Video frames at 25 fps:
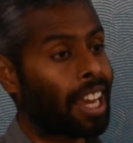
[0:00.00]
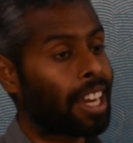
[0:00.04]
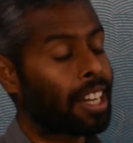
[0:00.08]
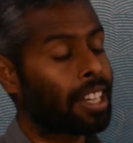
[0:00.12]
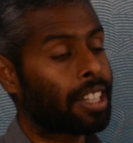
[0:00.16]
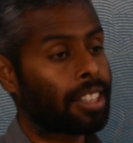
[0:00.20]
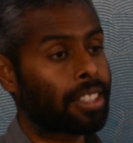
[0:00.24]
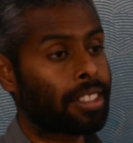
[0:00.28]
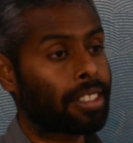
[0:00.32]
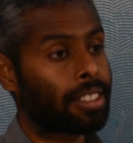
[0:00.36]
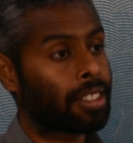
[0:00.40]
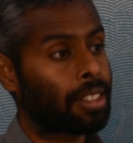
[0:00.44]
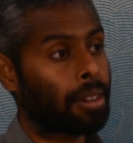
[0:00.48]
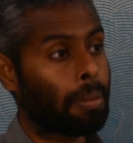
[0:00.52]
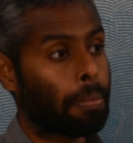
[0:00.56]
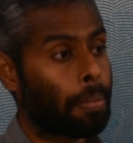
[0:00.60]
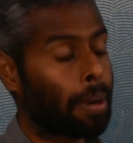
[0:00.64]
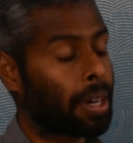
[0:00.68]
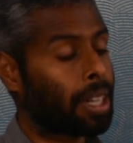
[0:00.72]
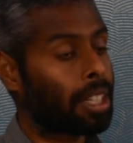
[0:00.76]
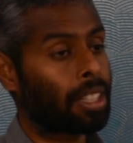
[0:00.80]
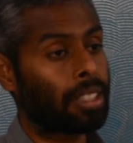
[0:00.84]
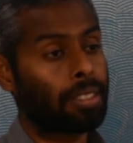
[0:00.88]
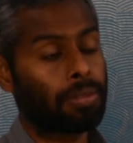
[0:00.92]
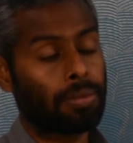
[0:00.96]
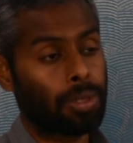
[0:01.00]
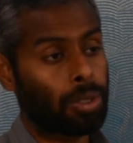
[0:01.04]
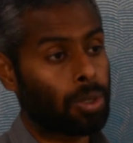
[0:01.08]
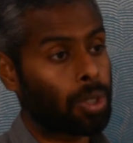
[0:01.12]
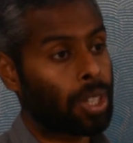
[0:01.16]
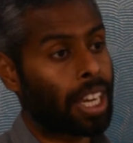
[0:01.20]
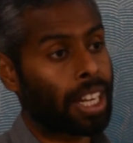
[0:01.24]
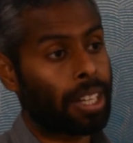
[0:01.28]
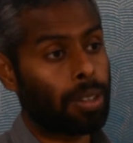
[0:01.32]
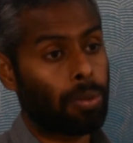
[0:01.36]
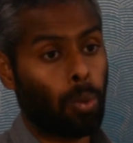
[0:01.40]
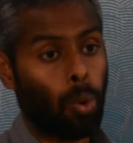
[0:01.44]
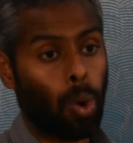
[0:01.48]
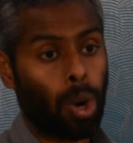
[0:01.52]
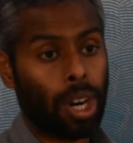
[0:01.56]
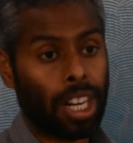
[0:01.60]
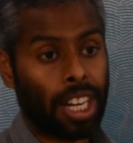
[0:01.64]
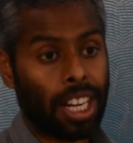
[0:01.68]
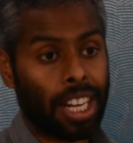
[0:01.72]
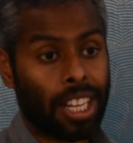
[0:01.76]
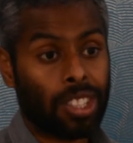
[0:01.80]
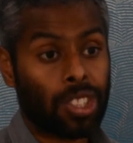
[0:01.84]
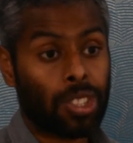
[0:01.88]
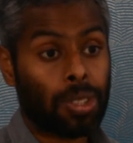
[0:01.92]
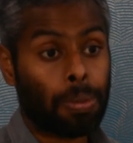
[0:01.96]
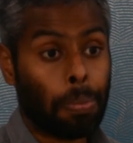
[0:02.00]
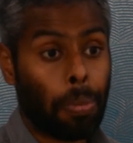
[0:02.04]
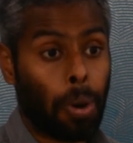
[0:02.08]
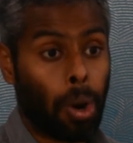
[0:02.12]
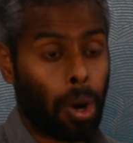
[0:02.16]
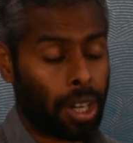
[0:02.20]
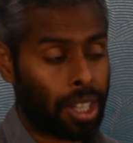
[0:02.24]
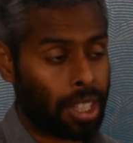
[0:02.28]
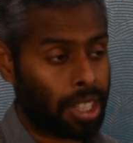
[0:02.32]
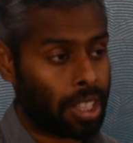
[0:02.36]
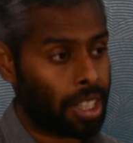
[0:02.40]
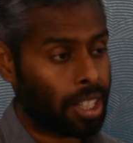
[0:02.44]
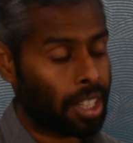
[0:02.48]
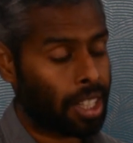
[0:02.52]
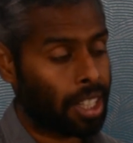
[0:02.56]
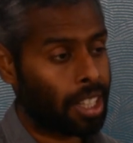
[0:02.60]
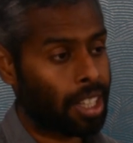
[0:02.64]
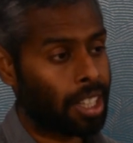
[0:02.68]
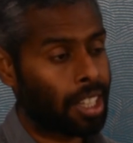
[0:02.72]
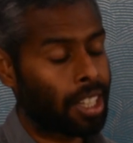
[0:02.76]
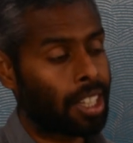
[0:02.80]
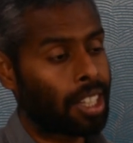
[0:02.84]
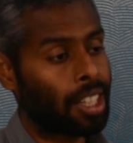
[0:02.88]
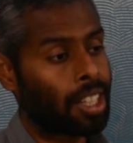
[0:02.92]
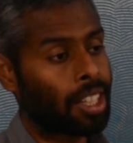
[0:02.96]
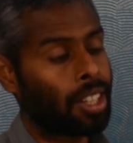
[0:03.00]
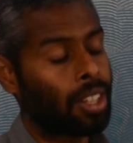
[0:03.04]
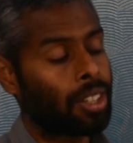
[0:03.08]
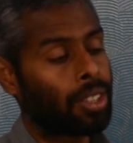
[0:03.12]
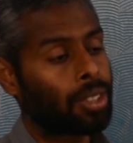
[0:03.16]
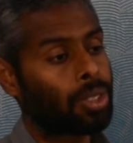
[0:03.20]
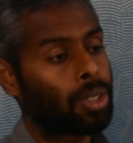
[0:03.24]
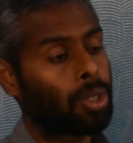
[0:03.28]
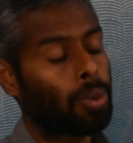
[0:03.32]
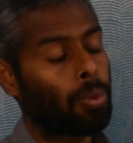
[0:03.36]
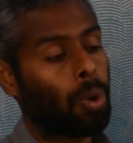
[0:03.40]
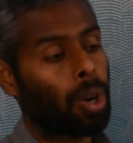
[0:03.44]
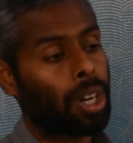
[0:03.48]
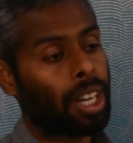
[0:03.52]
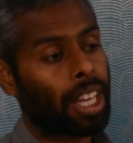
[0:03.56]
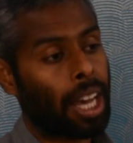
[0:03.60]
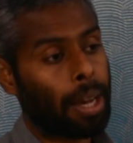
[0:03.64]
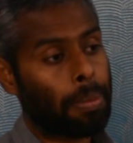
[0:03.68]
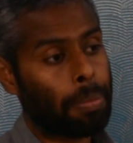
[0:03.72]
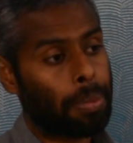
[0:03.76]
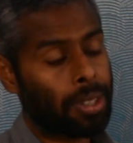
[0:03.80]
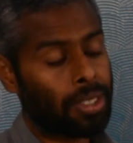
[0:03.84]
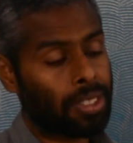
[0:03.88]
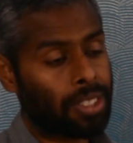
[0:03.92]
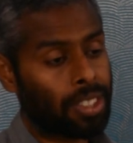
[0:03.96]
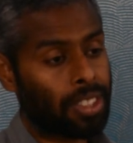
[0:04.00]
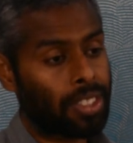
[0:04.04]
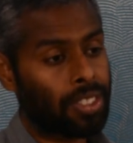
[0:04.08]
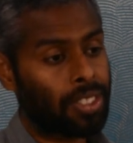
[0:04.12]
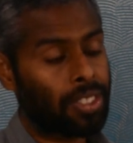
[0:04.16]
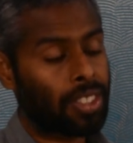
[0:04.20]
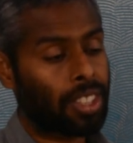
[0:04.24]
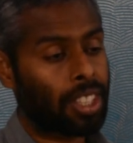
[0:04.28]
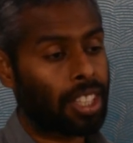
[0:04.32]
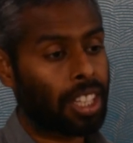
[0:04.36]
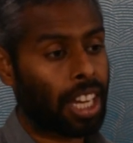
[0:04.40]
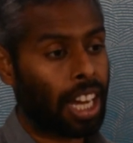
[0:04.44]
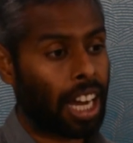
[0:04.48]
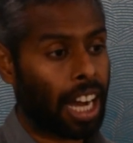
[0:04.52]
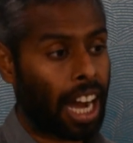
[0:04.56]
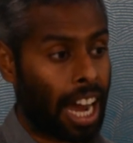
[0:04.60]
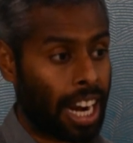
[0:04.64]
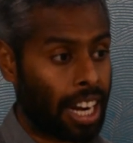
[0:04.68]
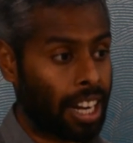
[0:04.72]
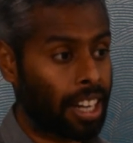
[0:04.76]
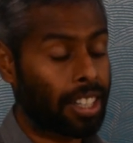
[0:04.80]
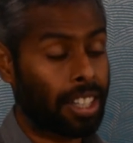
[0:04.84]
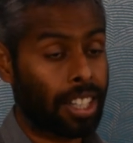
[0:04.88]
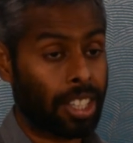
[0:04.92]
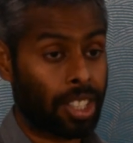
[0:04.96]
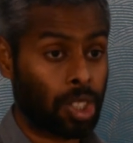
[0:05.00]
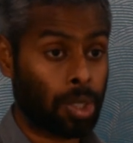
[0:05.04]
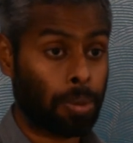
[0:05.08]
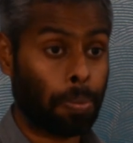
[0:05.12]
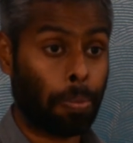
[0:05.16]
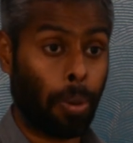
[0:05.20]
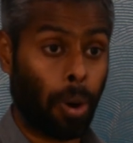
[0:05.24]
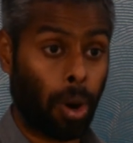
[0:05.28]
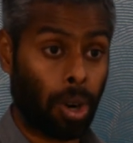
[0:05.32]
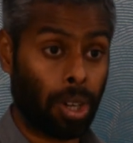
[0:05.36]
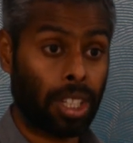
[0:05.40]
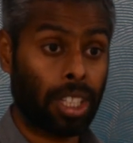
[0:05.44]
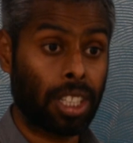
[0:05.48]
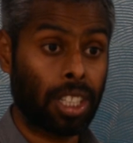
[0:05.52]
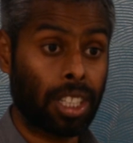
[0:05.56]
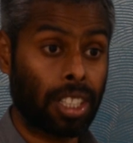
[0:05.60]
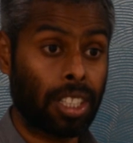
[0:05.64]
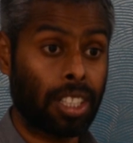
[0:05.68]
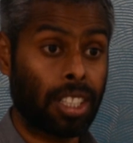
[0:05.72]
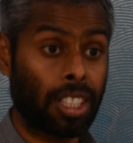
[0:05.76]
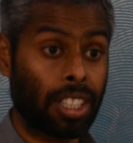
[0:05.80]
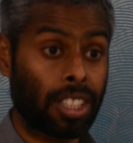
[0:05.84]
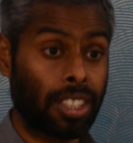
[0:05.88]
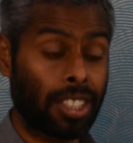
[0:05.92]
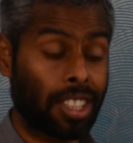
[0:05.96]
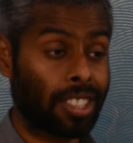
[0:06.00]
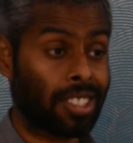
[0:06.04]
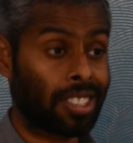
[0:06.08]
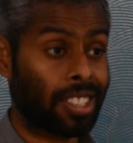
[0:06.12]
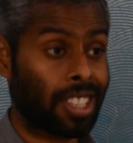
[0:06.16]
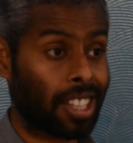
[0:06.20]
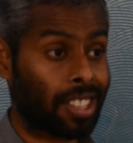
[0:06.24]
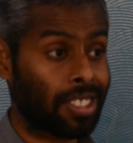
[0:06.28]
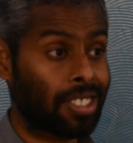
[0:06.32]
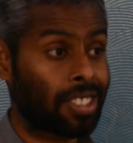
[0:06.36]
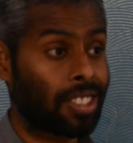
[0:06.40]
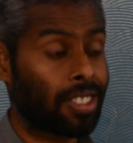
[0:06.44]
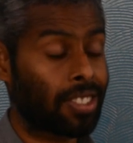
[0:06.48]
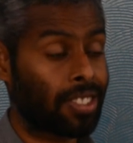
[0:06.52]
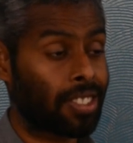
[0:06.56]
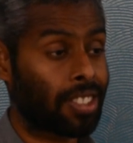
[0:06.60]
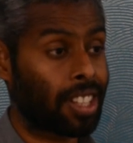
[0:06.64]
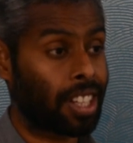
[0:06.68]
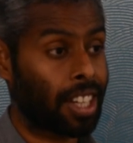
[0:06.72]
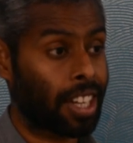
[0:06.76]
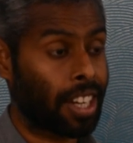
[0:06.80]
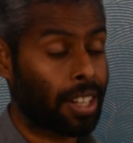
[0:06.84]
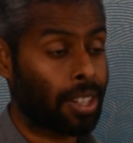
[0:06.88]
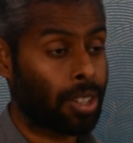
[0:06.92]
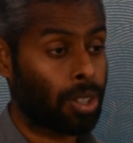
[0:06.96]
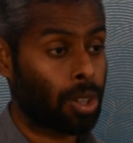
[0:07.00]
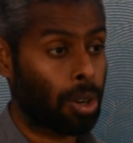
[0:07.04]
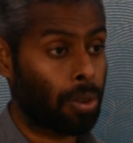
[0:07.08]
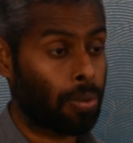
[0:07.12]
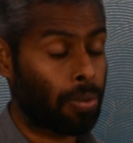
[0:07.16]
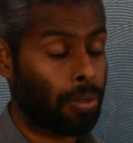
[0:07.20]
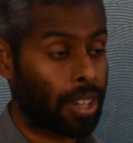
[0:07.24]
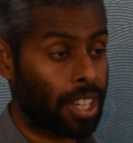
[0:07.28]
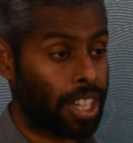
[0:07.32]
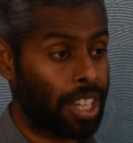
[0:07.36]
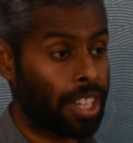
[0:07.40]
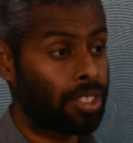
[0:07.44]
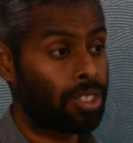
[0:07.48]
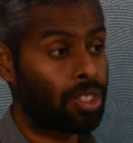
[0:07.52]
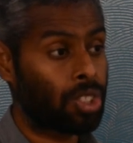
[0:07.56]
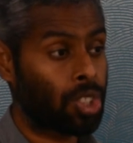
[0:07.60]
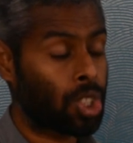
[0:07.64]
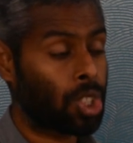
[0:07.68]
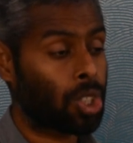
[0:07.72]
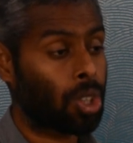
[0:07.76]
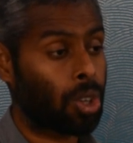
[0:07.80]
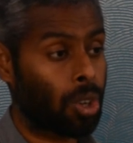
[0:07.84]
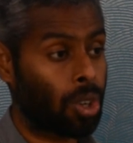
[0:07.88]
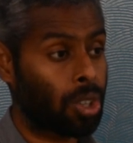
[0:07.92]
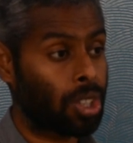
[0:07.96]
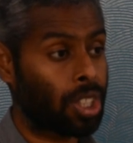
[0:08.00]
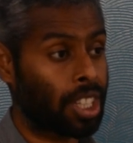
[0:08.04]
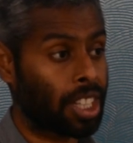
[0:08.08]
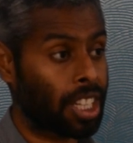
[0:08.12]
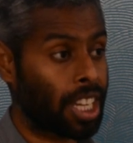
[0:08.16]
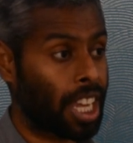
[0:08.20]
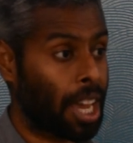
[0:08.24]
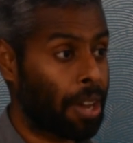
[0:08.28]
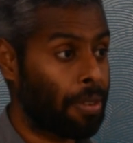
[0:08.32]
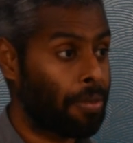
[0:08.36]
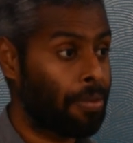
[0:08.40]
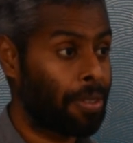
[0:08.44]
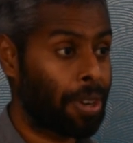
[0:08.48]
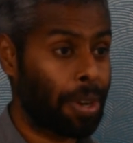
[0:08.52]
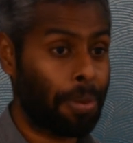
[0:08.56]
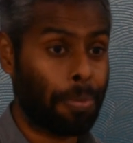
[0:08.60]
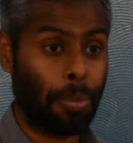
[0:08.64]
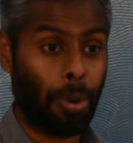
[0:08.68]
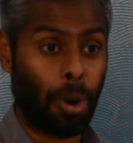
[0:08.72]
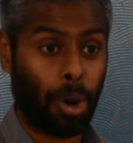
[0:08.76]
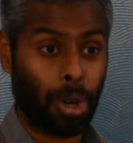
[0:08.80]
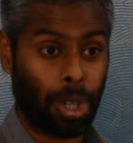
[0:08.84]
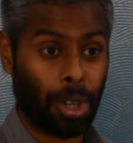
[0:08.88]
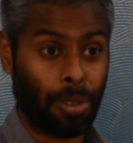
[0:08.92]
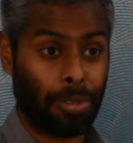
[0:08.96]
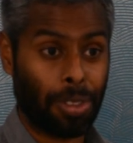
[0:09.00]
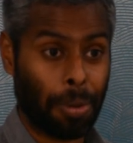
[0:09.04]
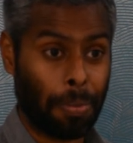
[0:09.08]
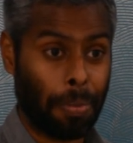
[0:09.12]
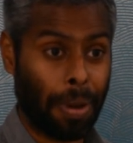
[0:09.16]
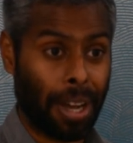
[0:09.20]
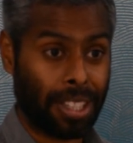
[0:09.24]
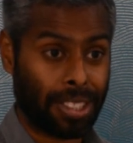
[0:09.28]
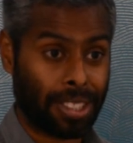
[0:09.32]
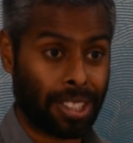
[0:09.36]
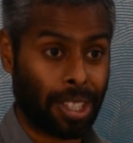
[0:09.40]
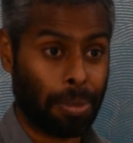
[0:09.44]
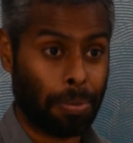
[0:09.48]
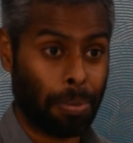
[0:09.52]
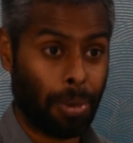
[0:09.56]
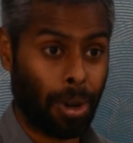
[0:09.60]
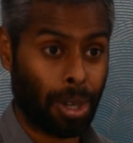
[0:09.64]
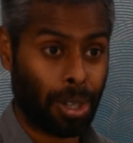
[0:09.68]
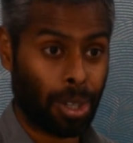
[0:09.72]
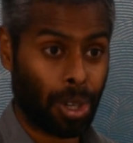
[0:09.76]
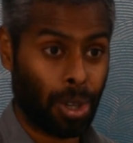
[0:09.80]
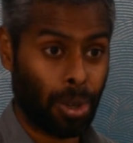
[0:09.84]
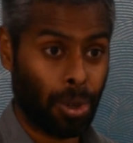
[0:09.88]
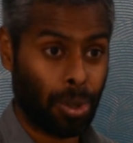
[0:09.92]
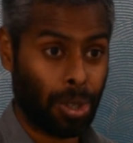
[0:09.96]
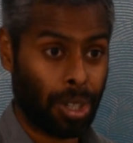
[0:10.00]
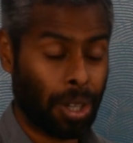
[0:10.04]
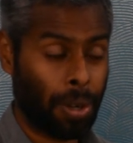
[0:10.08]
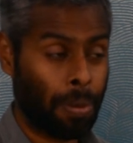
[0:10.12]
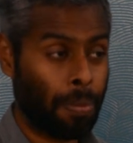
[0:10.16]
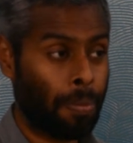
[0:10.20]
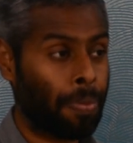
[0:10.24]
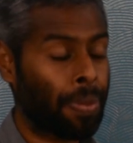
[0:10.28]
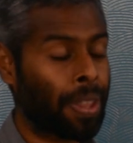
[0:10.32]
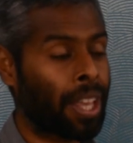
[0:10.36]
and but you get one less point. So what happens is, analytics spotted the success rate of each shot in every part of the basketball court,